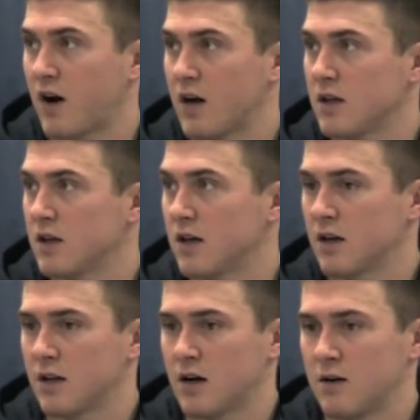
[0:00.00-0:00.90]
fine,
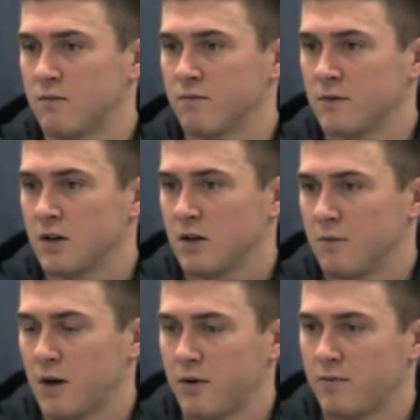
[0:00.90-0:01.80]
and
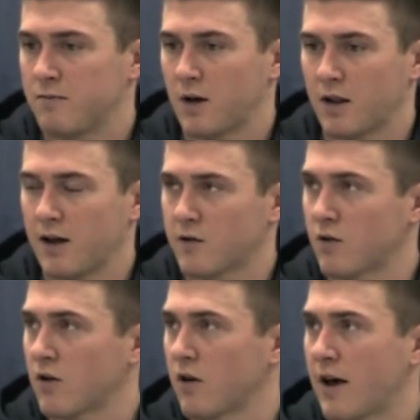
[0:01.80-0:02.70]
maybe my legs were
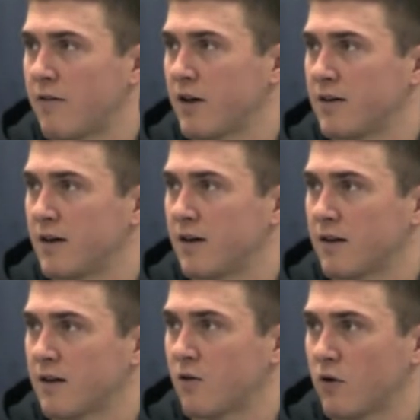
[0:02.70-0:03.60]
a little heavy
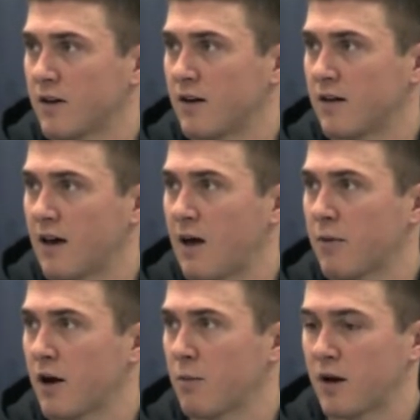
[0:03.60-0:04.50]
toward the end of the game
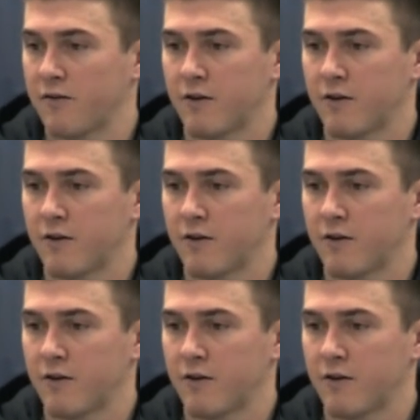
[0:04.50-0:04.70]
there, but I